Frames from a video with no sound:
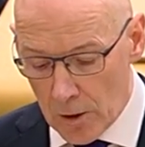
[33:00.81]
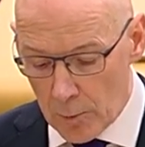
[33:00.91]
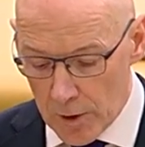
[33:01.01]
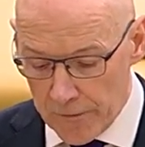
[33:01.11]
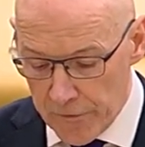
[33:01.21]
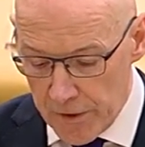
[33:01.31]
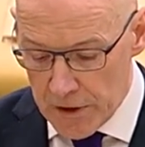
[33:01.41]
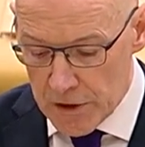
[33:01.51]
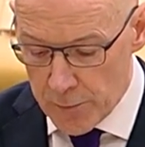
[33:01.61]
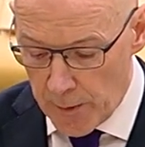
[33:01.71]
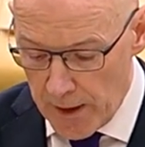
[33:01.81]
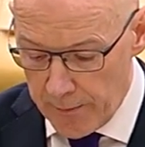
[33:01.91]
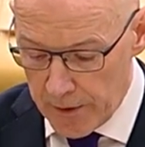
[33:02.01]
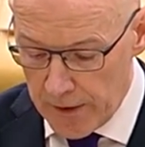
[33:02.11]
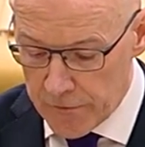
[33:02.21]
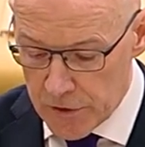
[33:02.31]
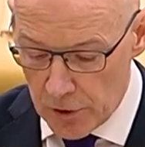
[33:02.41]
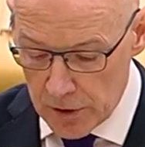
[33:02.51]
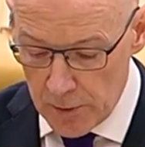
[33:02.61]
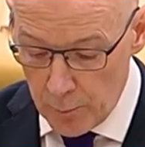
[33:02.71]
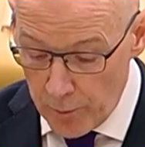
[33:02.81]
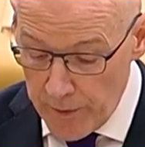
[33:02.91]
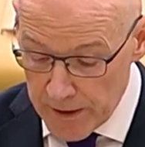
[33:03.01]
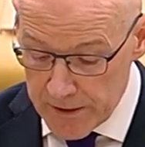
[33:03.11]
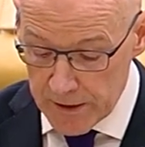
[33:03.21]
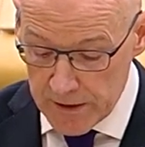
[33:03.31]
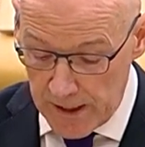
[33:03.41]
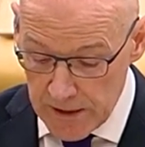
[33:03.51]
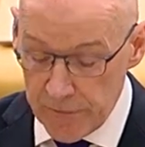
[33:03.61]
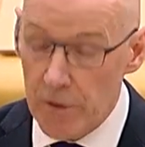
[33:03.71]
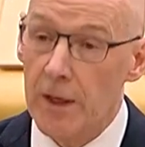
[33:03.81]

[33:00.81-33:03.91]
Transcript: One of the reasons why I believe Scotland will be a successful